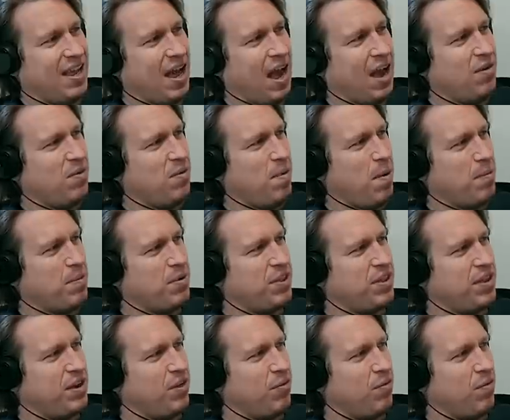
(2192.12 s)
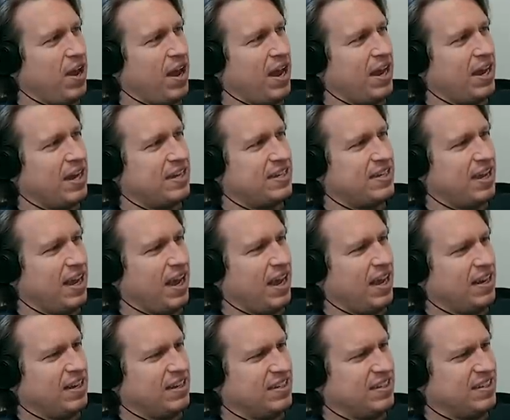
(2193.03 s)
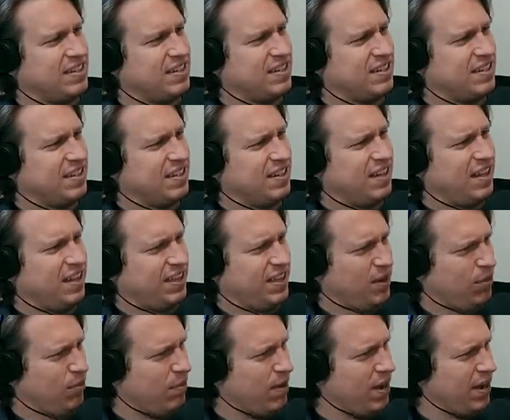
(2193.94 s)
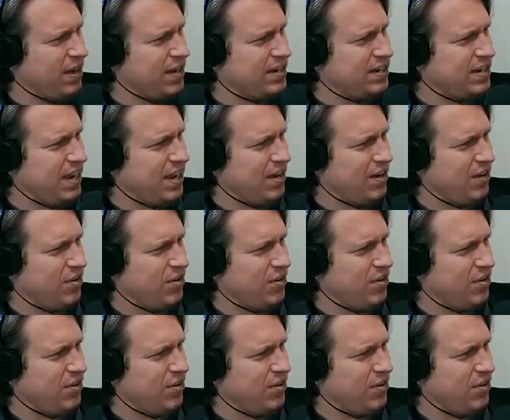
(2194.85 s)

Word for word: I remember the orangutans, like the orangutan